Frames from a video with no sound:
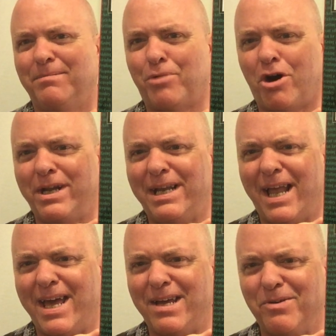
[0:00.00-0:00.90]
Body
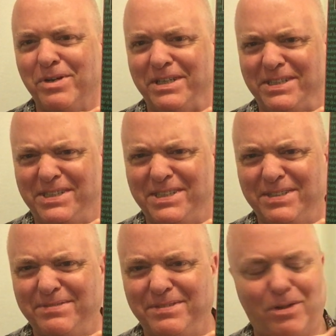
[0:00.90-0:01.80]
Language,
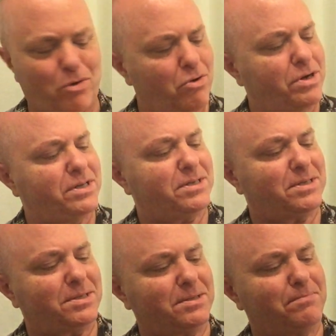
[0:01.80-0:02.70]

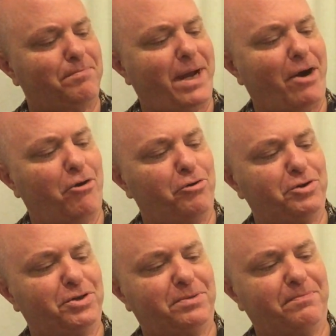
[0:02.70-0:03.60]
Lawrence
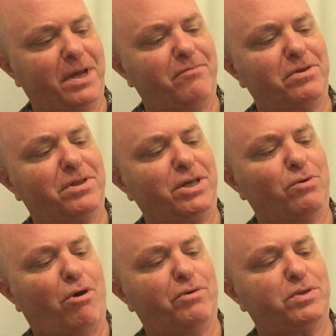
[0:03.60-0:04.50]
Peros. Everything
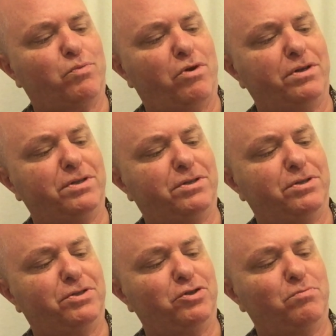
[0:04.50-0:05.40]
You Always Wanted to
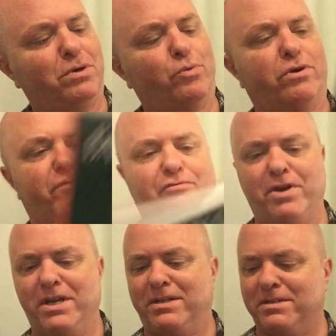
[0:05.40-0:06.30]
Do But Were
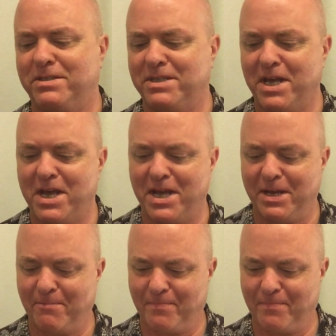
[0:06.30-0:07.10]
Afraid to Say.